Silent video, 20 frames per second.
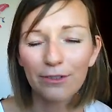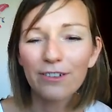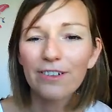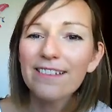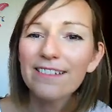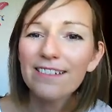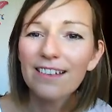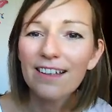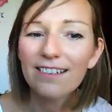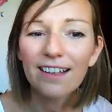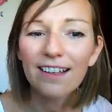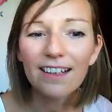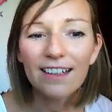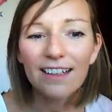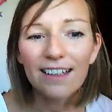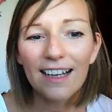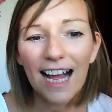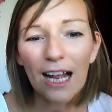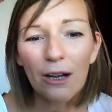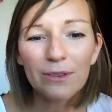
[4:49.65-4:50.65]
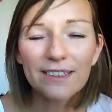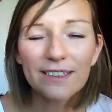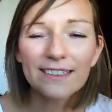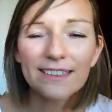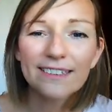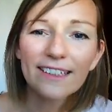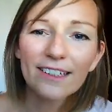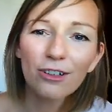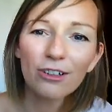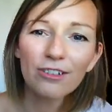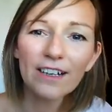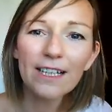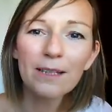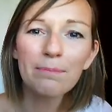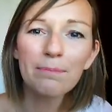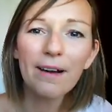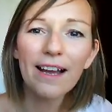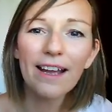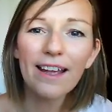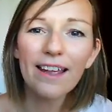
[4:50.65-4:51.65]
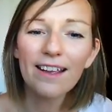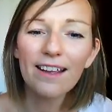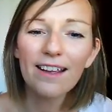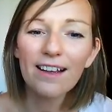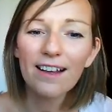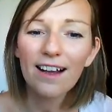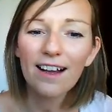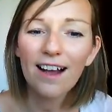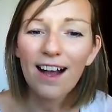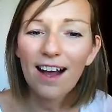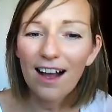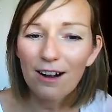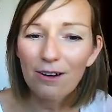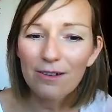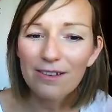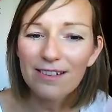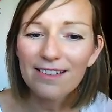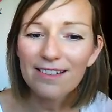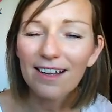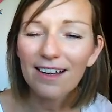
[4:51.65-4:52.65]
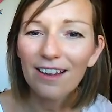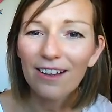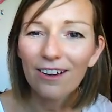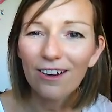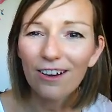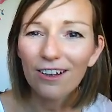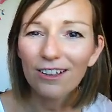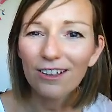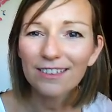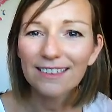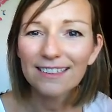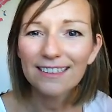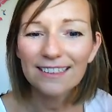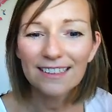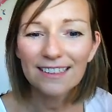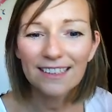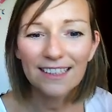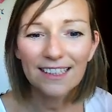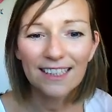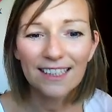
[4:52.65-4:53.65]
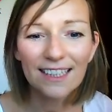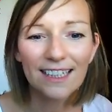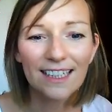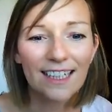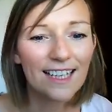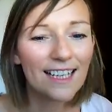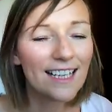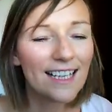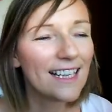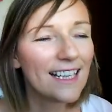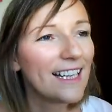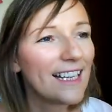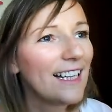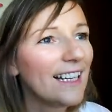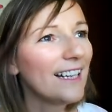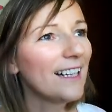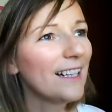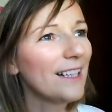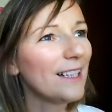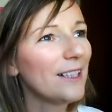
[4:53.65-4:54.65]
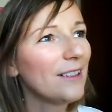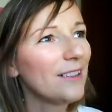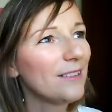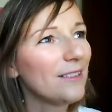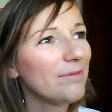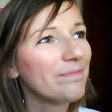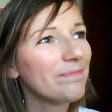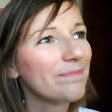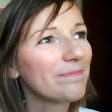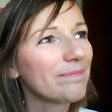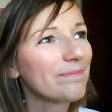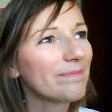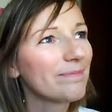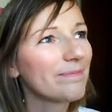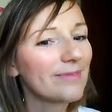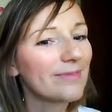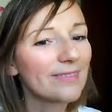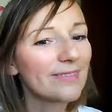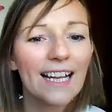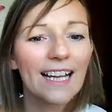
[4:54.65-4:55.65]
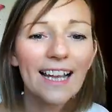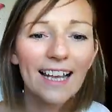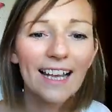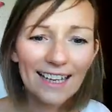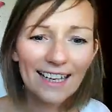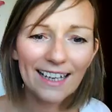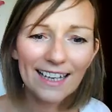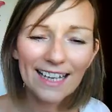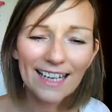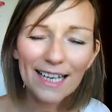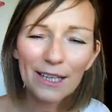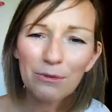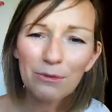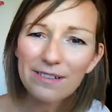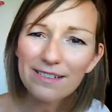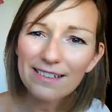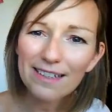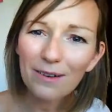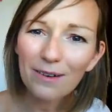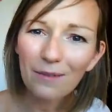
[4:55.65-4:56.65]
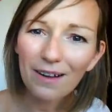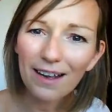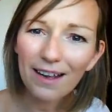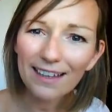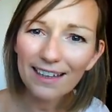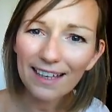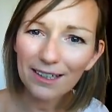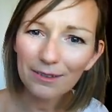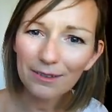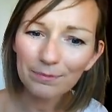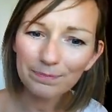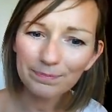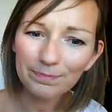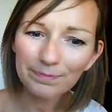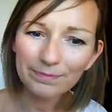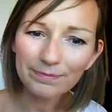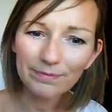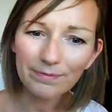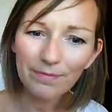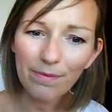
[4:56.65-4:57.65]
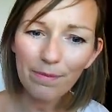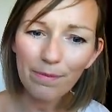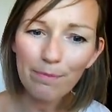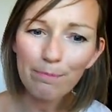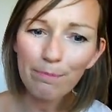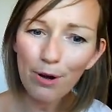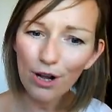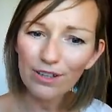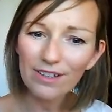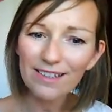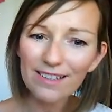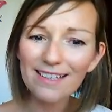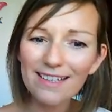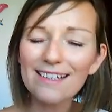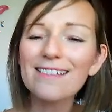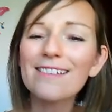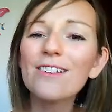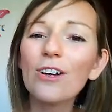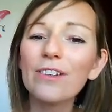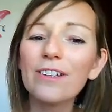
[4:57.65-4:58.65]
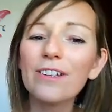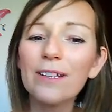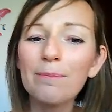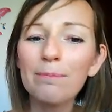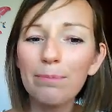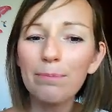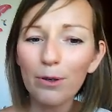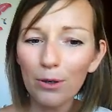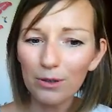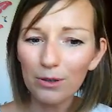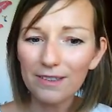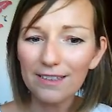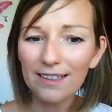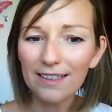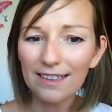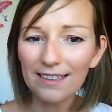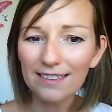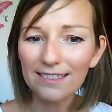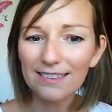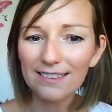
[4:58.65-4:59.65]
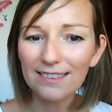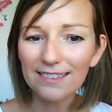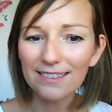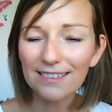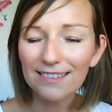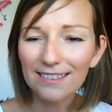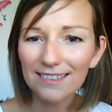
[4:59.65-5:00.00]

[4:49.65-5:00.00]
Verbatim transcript: For instance, I wouldn't decorate my house a lot. Um, it was in a way like body is not important.